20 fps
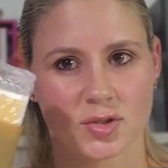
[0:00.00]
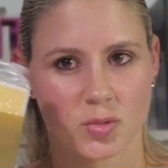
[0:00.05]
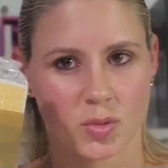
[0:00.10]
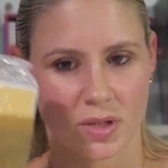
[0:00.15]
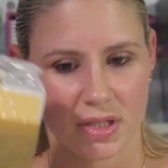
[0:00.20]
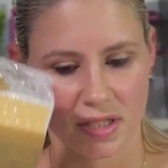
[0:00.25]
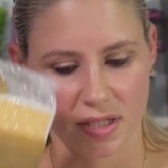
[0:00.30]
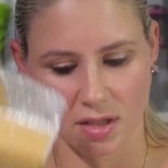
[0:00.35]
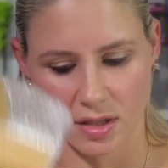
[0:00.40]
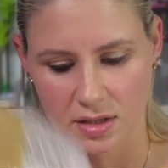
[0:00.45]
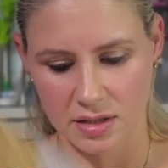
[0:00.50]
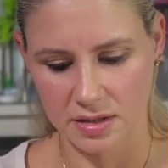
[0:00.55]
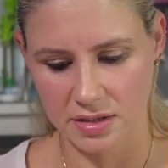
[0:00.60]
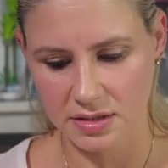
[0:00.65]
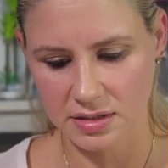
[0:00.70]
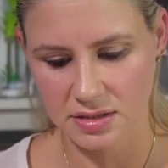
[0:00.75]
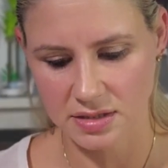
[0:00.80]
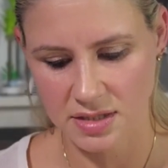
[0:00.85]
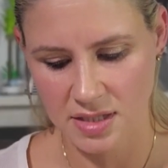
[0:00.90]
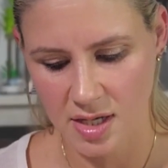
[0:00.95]

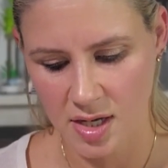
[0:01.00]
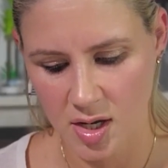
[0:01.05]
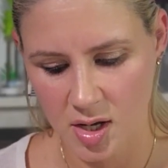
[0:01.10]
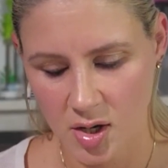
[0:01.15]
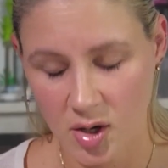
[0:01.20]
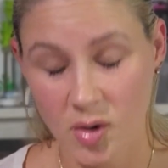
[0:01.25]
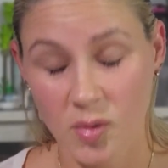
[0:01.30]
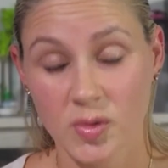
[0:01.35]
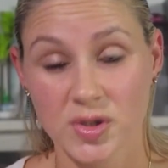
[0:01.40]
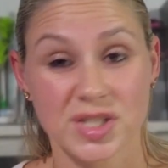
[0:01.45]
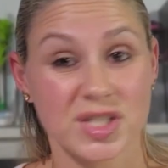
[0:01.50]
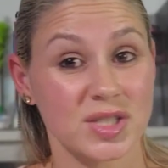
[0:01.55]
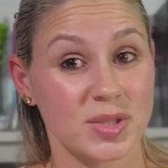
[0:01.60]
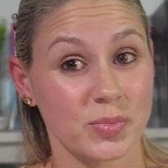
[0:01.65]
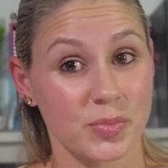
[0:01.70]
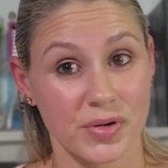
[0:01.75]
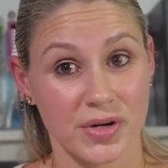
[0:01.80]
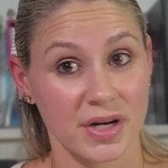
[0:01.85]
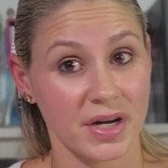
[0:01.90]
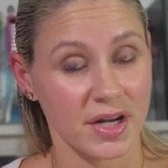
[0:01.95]
$20, which is
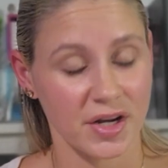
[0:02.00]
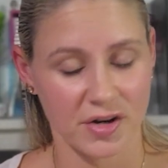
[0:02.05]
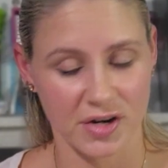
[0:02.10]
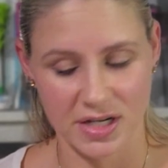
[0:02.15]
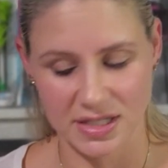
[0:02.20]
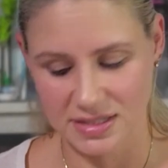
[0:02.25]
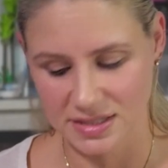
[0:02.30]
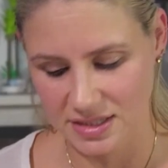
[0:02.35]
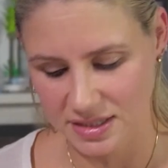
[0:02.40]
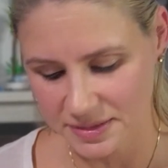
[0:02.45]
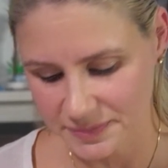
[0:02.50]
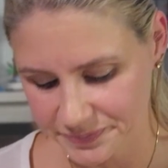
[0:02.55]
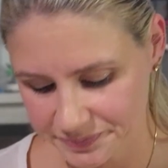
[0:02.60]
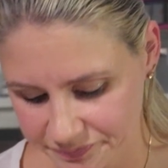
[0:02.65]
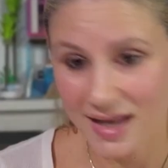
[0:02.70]
pretty crazy.